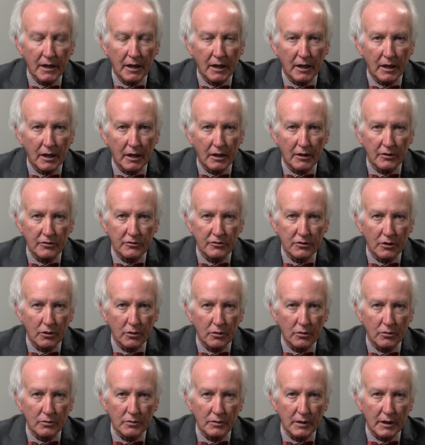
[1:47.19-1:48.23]
Uh,
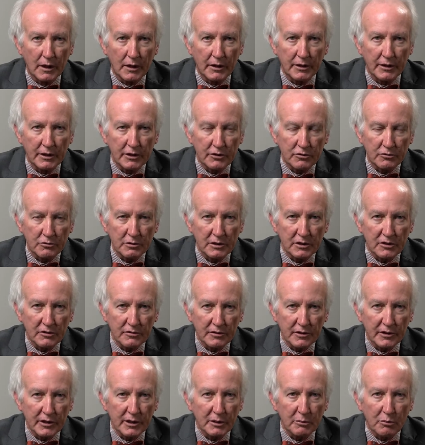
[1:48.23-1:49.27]
so uh, history is
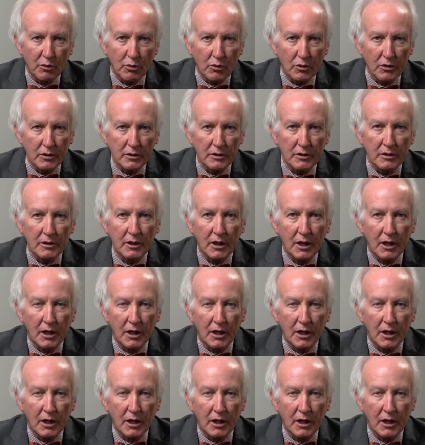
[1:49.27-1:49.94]
very important.